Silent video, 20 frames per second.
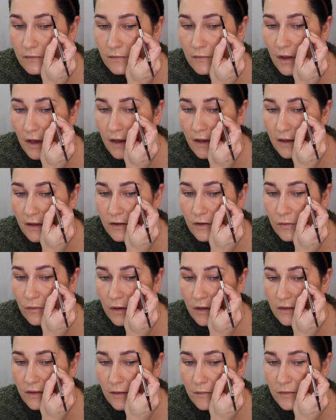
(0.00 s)
But you
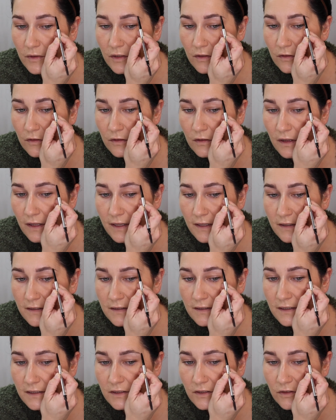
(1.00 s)
want them to look like
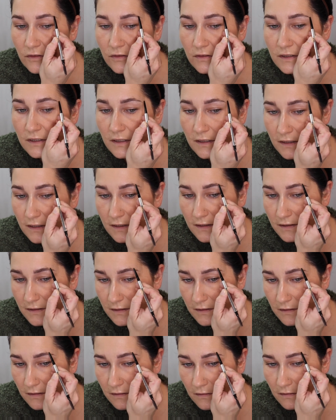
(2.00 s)
sisters at least.